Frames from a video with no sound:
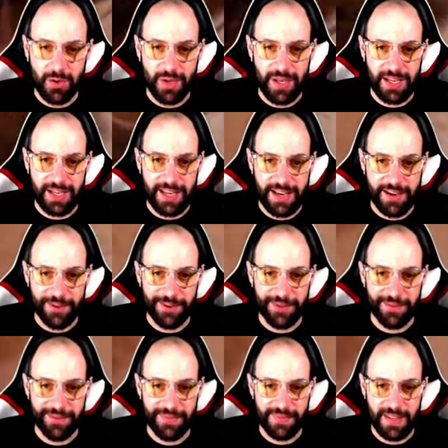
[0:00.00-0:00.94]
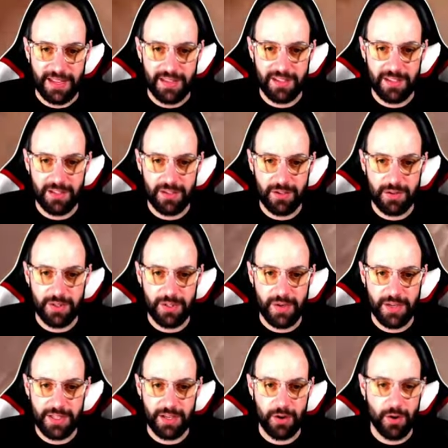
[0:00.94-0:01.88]
looking now. That's so
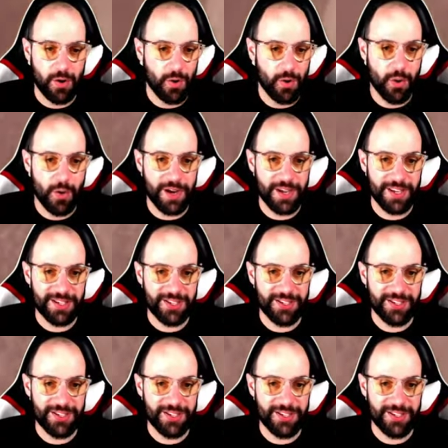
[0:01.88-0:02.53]
interesting. Oh, I